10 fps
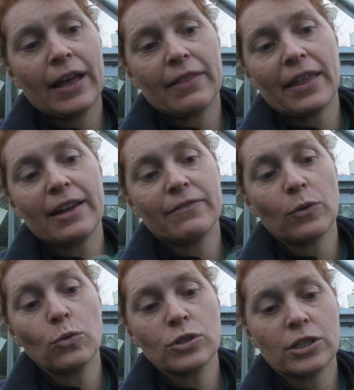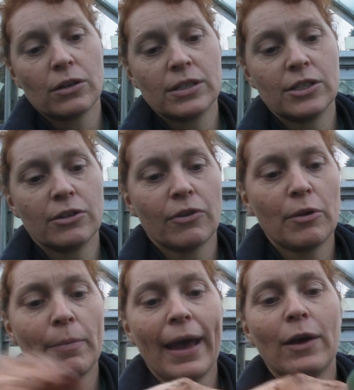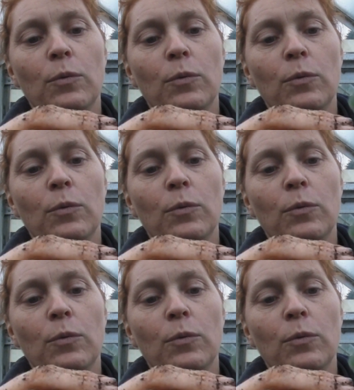They've all started to grow back.